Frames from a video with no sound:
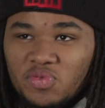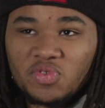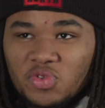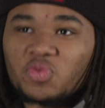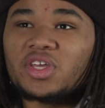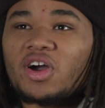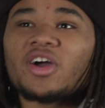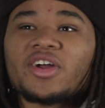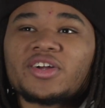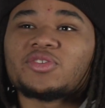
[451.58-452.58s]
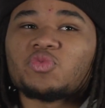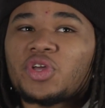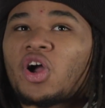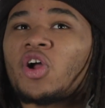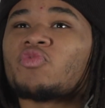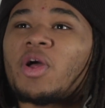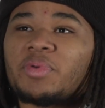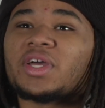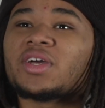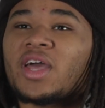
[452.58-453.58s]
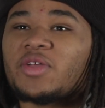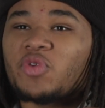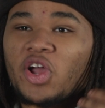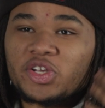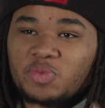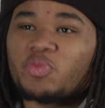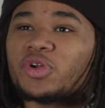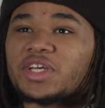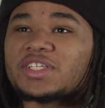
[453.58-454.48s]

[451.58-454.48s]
We are repping and we are supporting